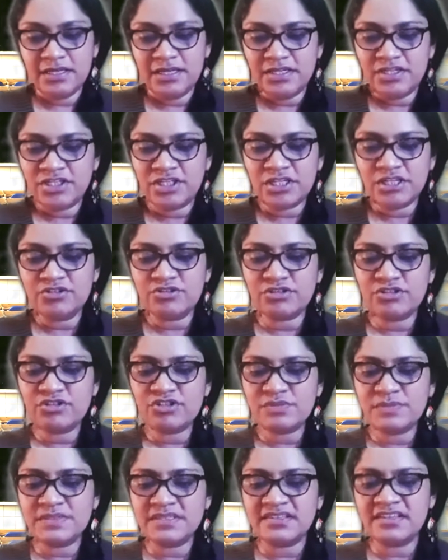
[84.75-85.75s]
She
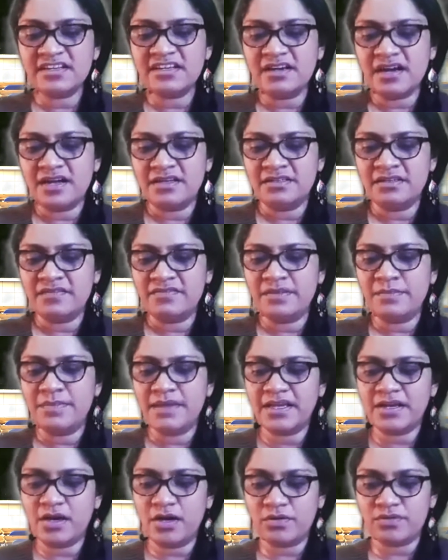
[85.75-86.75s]
introduced me to the gardener of the
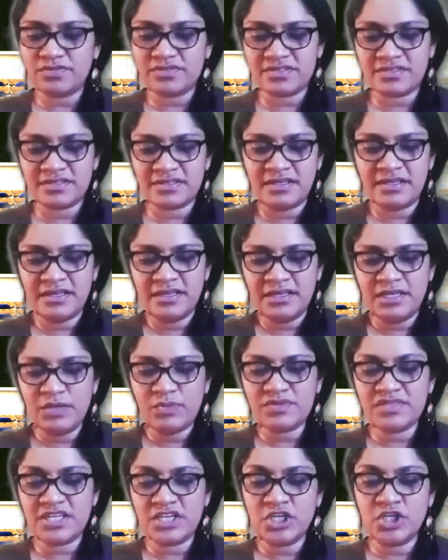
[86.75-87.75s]
big house. He
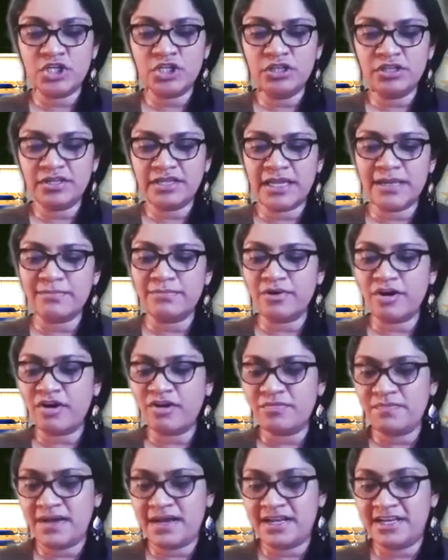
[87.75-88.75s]
was a good-looking
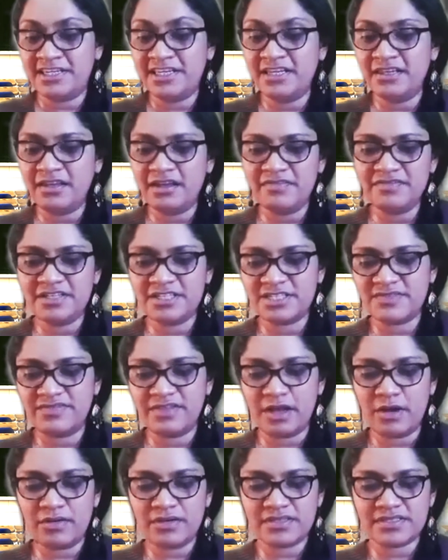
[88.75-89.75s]
brown man and he loved his
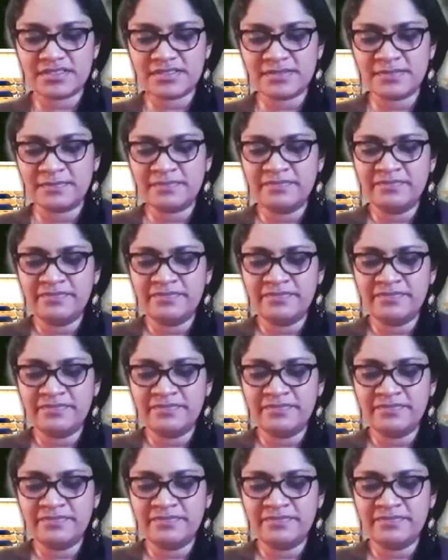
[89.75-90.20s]
flowers.